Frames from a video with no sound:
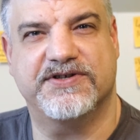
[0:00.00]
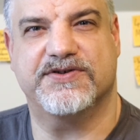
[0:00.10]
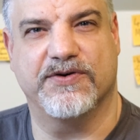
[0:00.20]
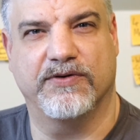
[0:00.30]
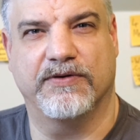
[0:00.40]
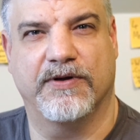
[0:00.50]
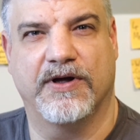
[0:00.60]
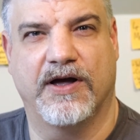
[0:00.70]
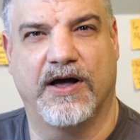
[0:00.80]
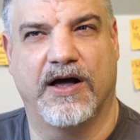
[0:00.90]
school,
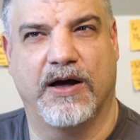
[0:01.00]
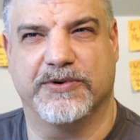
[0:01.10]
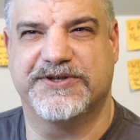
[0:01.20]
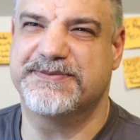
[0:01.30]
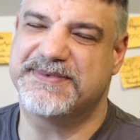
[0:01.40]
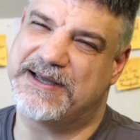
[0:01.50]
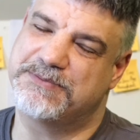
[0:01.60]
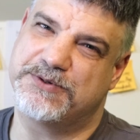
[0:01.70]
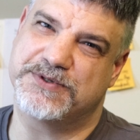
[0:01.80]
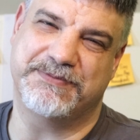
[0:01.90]
but sometimes
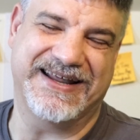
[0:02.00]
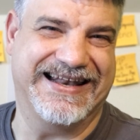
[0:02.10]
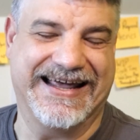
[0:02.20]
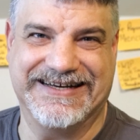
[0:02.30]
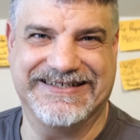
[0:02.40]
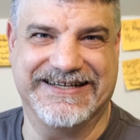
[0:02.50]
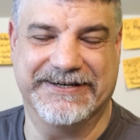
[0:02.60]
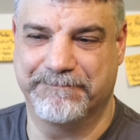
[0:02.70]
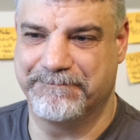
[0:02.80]
he was a bit lazy.